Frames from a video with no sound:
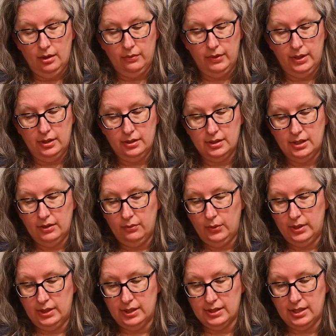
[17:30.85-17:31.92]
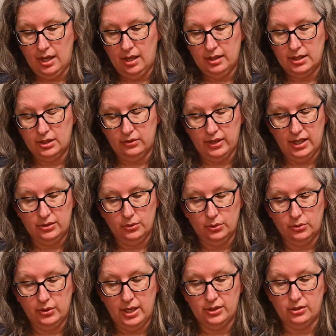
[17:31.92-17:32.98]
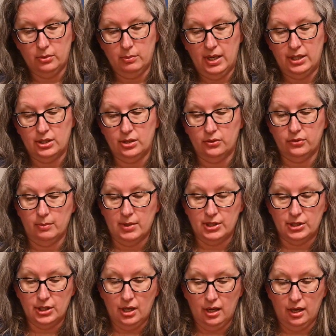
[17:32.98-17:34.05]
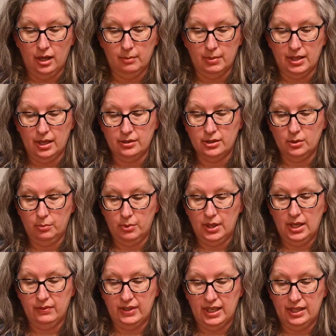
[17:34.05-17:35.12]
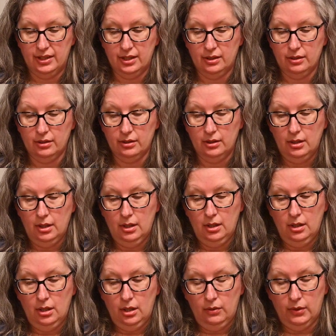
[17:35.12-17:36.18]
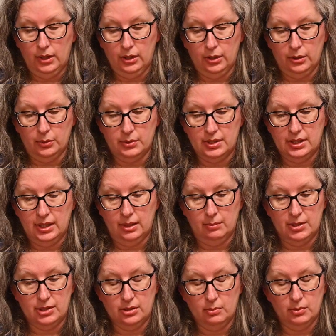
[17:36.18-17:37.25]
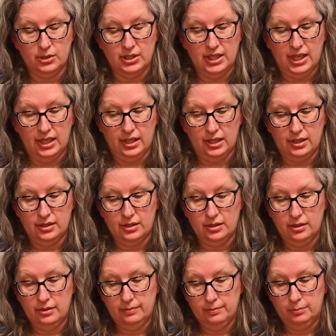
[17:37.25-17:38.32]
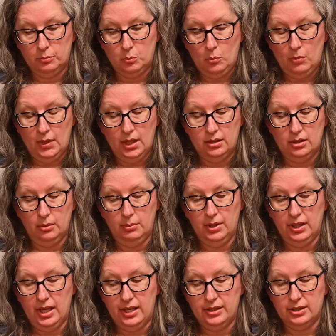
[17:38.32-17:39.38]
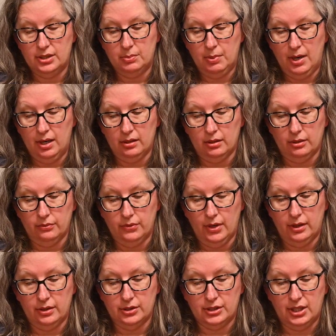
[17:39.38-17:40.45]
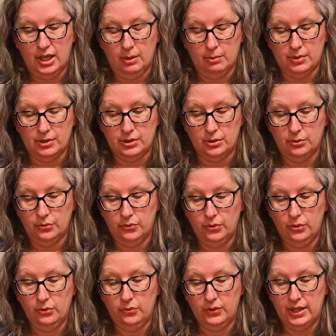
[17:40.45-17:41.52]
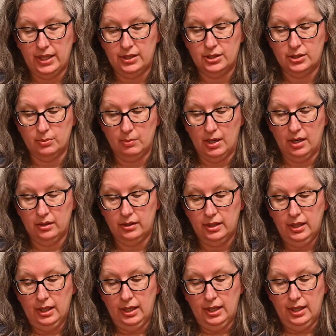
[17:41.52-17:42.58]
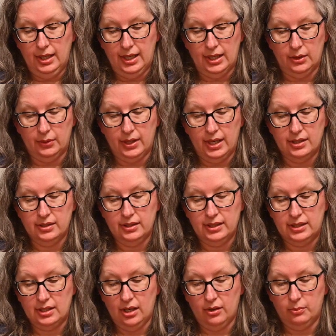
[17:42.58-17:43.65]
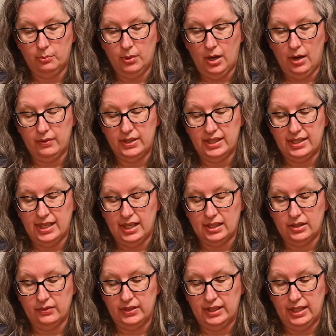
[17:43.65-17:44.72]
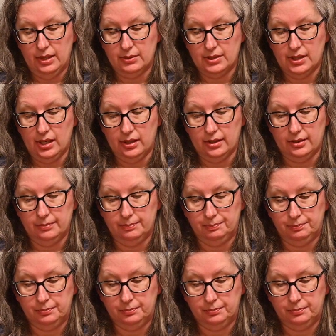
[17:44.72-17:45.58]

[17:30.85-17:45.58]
Readers have witnessed Holly's gradual transformation from a shy but also brave and ethical recluse in Mr. Mercedes to Bill Hodges' partner, Finders Keepers, to a full-fledged, smart, and occasionally tough private detective in The Outsider.